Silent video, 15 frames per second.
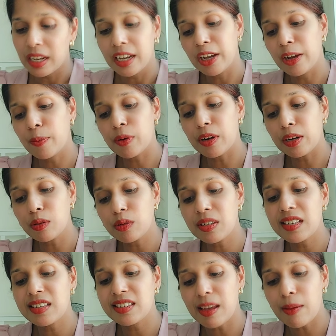It
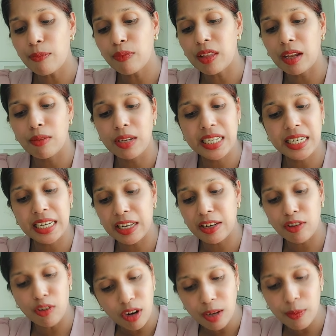produces something which
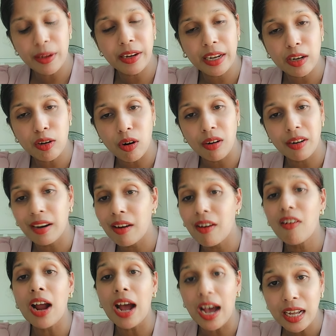cannot be recalled
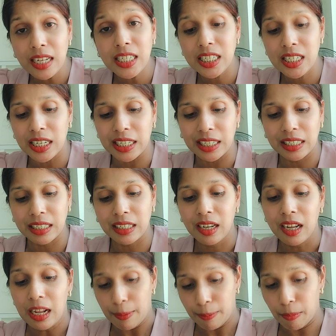or undone.
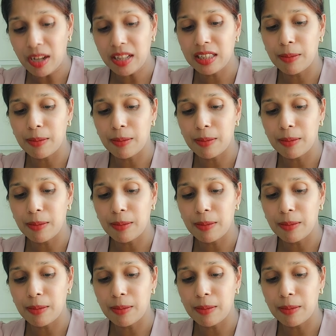But the